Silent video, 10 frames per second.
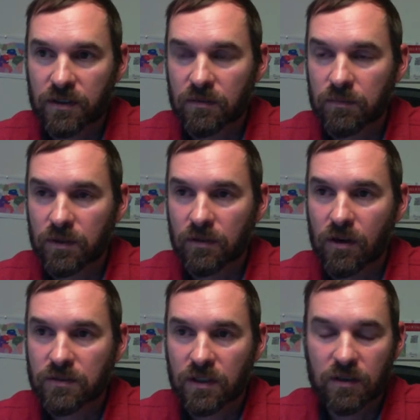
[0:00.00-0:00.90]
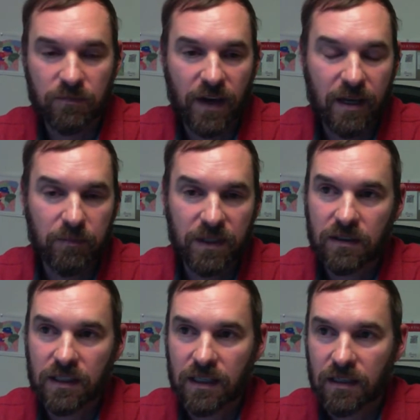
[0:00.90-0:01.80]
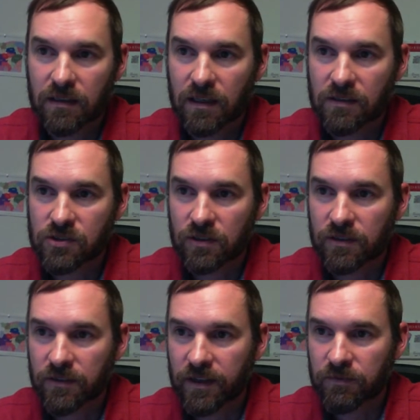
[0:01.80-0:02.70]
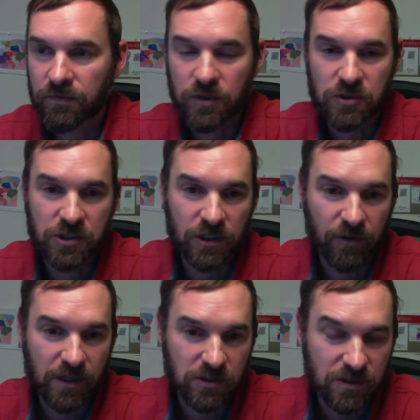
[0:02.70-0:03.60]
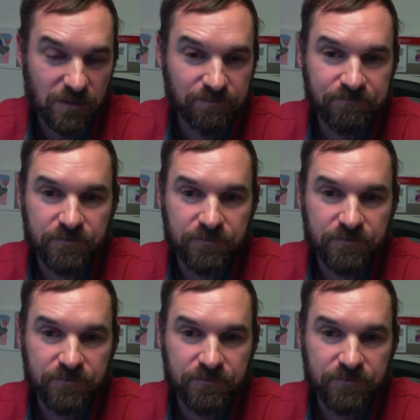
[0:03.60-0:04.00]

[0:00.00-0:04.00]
their their long term viability and ensure they're there for future generations.